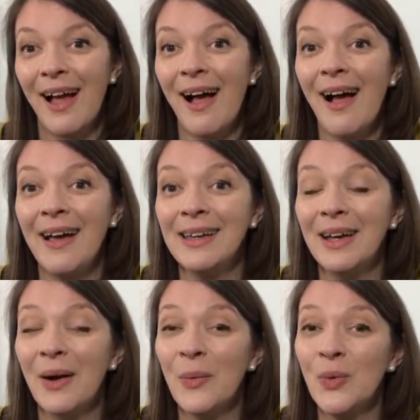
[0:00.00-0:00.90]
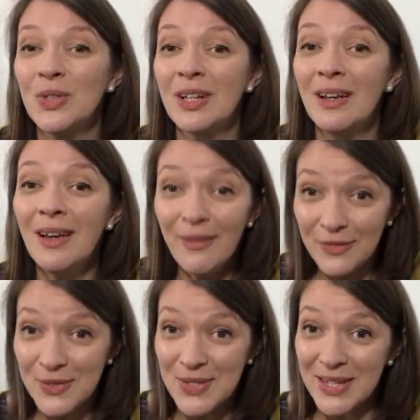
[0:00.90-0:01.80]
I would
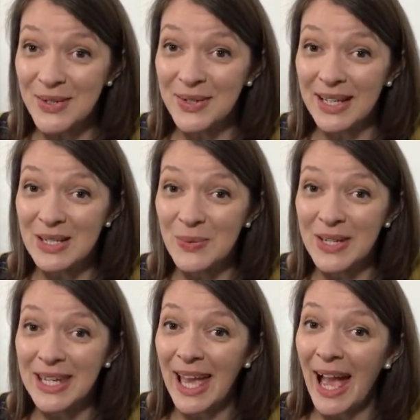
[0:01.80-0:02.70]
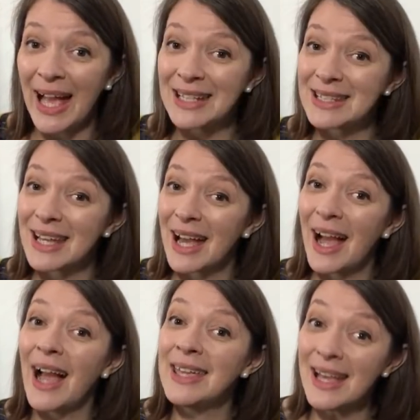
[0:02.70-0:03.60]
love to see you next week, and
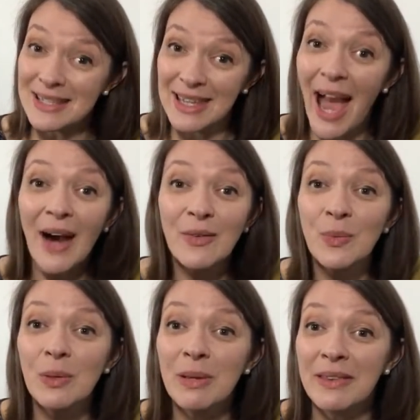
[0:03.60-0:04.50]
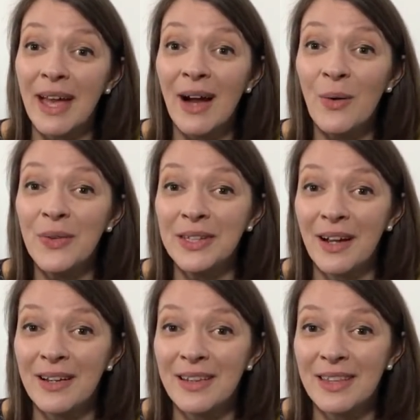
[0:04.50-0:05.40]
yes, Karen will be there on the
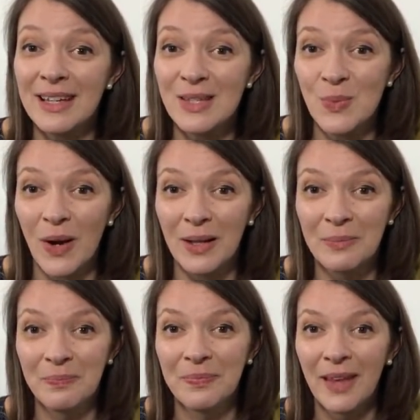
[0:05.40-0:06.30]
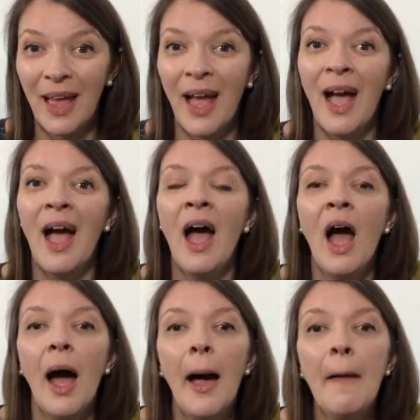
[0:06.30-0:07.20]
9th as well.
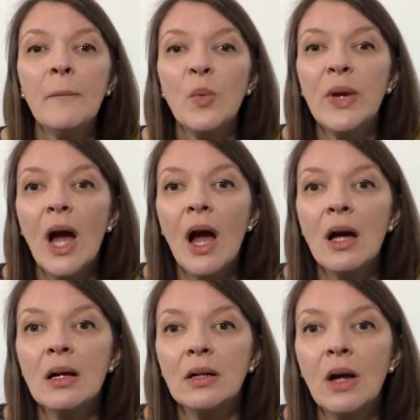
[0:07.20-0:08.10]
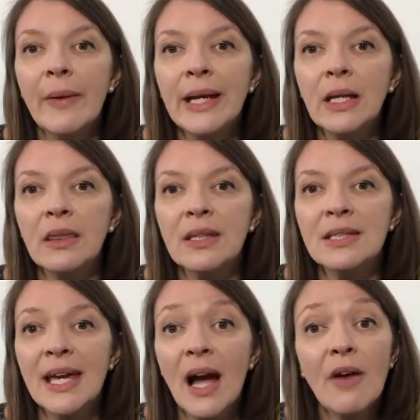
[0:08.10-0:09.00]
We are going the
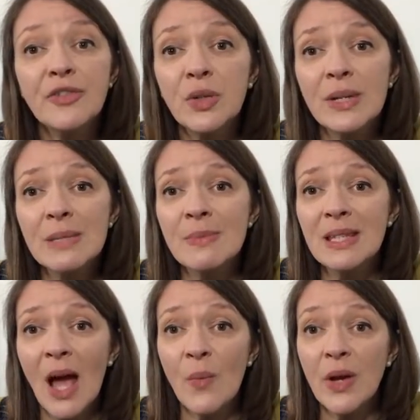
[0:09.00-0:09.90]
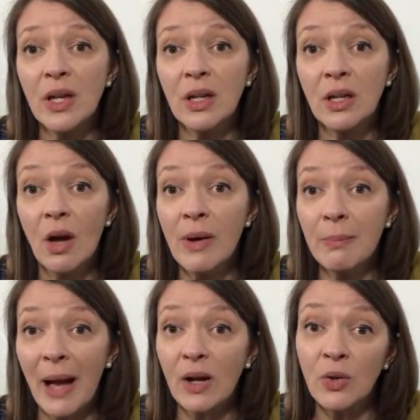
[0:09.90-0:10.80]
day after Christmas, and we're going
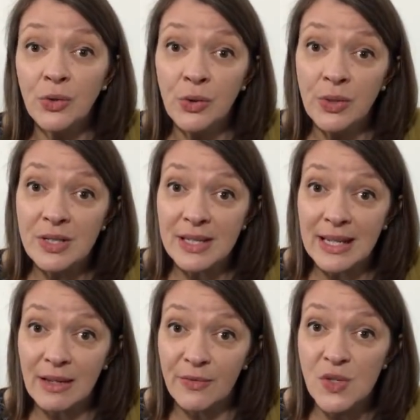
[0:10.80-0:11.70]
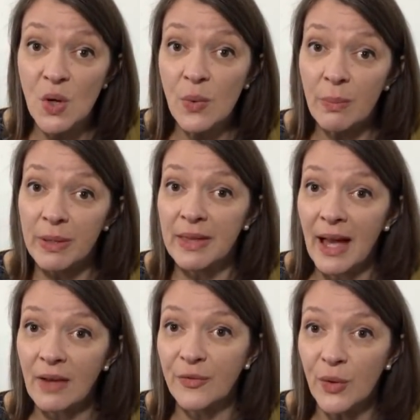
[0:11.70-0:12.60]
back on New Year's Eve, so we'll be
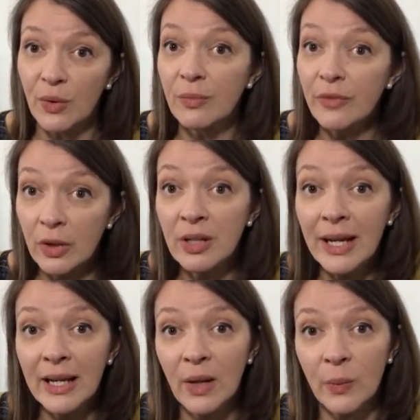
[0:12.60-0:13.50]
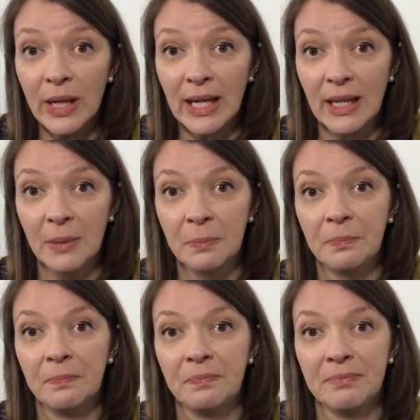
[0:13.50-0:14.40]
there for nearly a week.
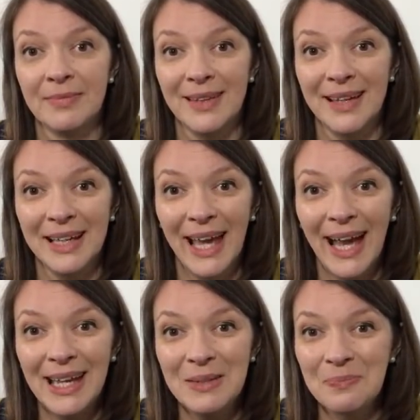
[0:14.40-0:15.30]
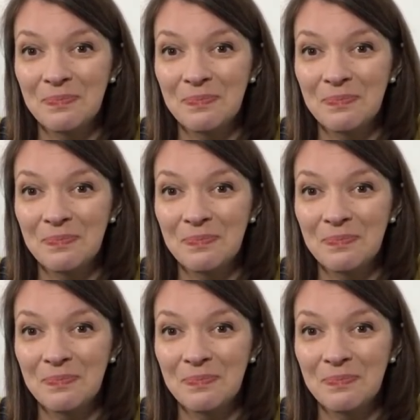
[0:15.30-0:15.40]
Okay?